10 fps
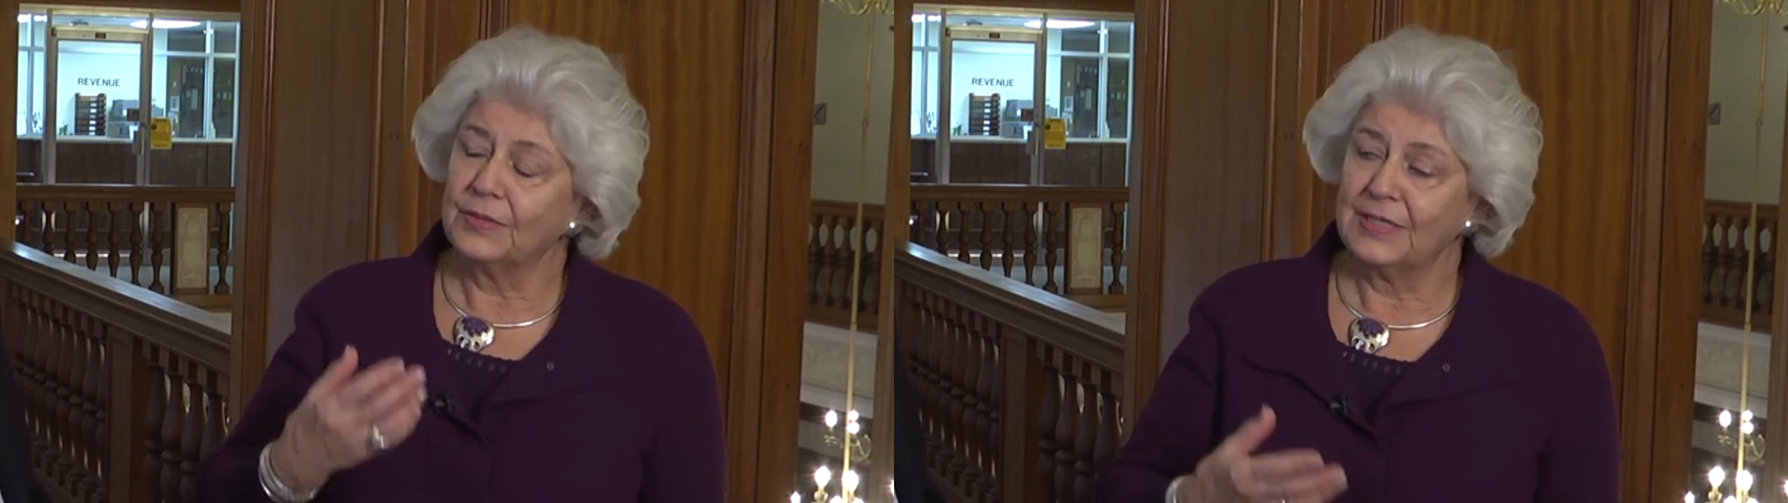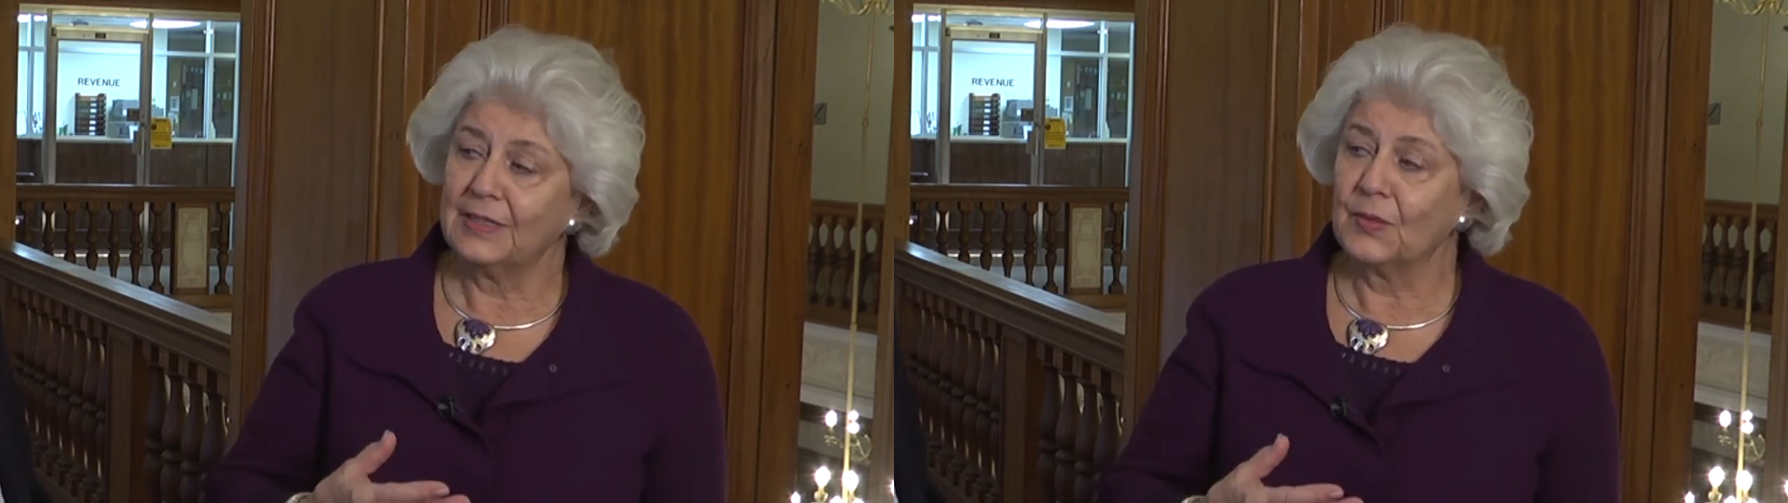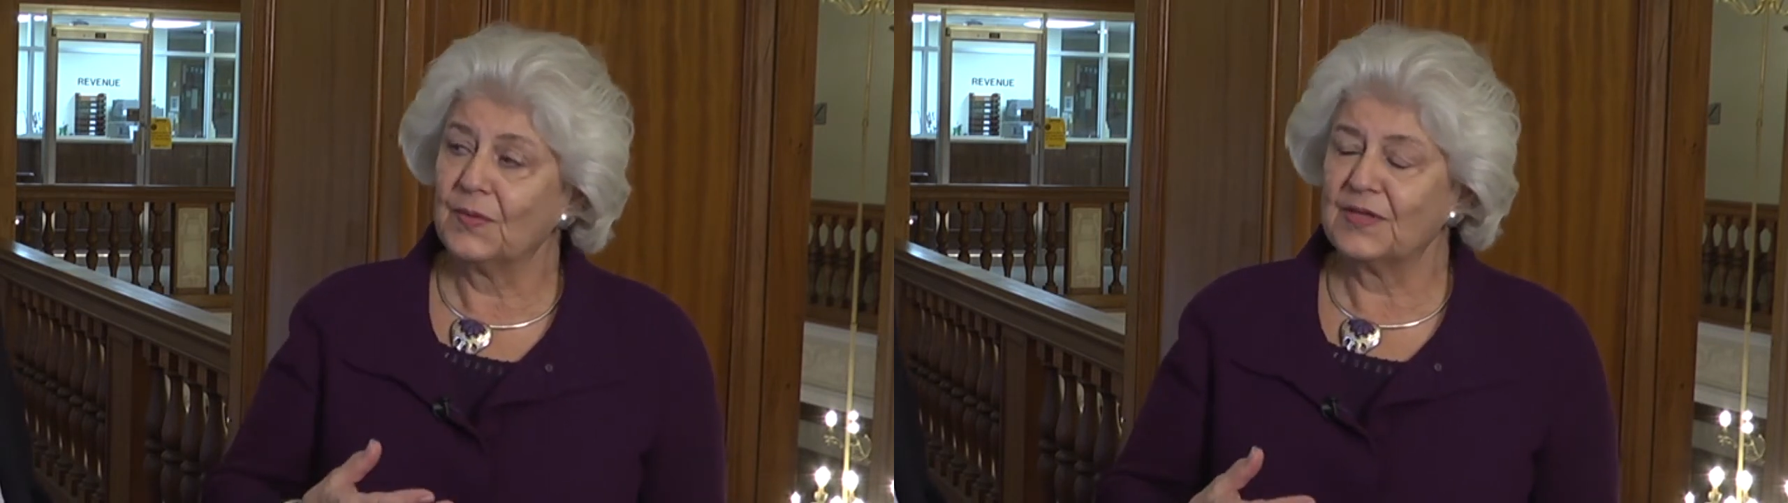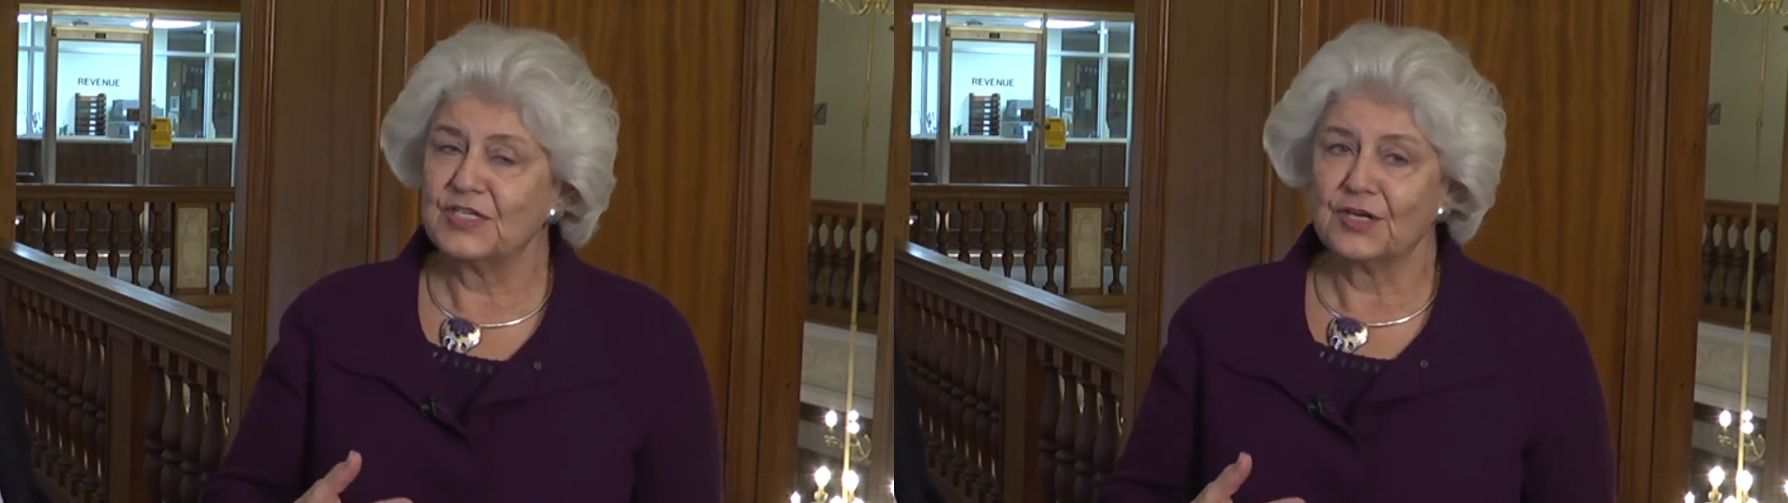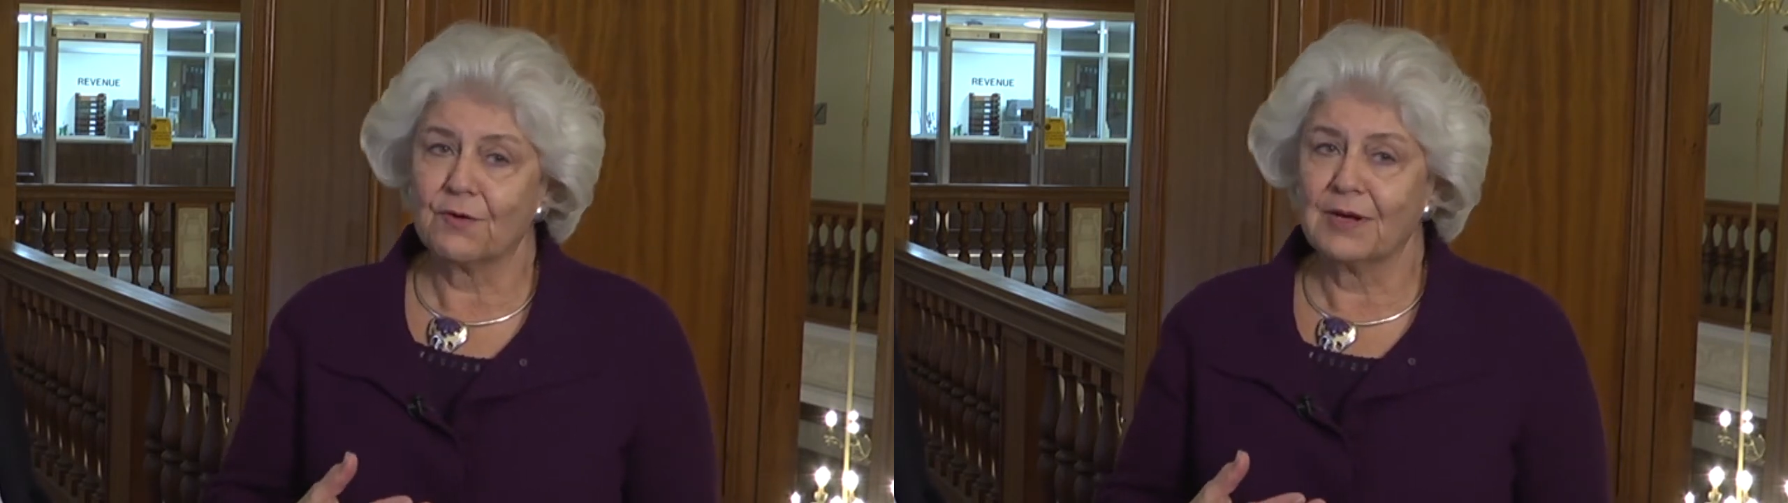dealing with a
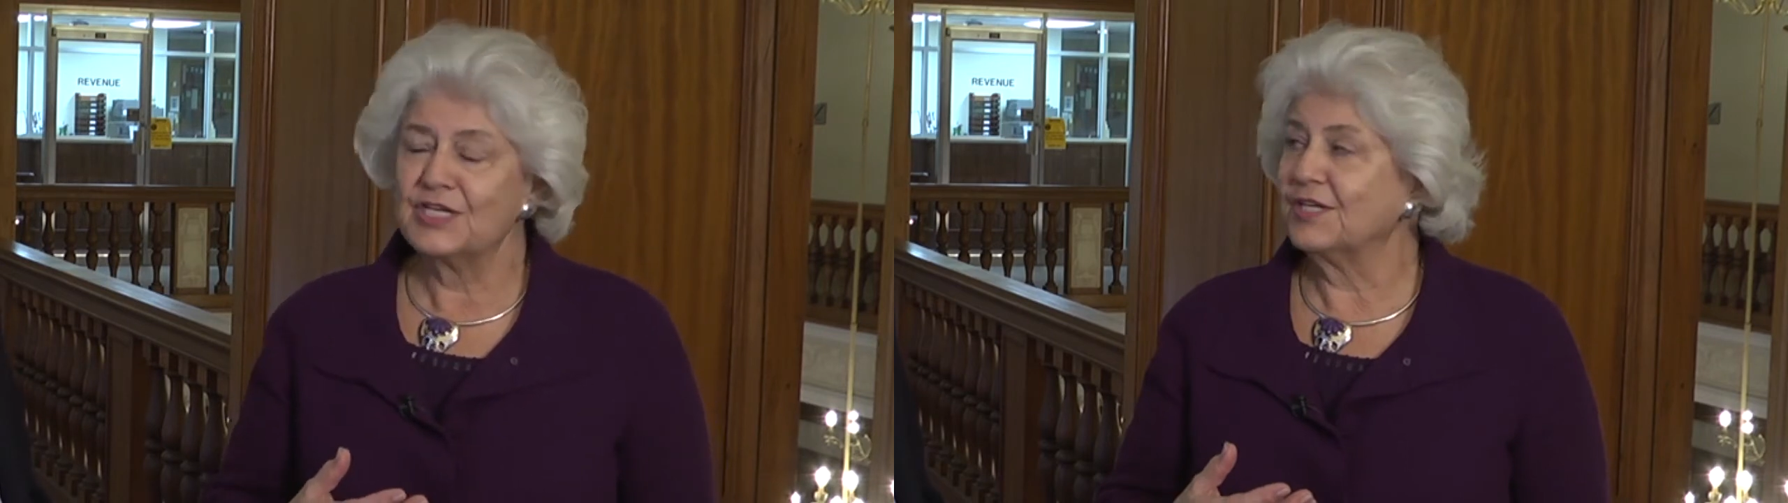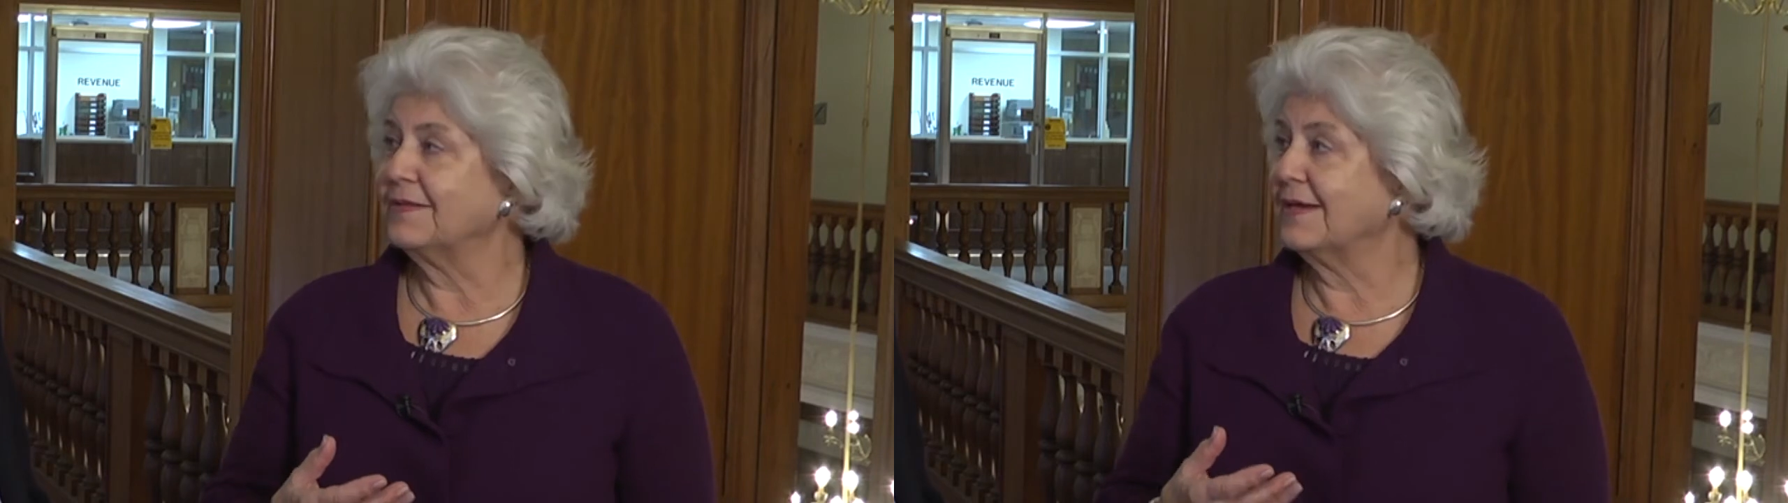generation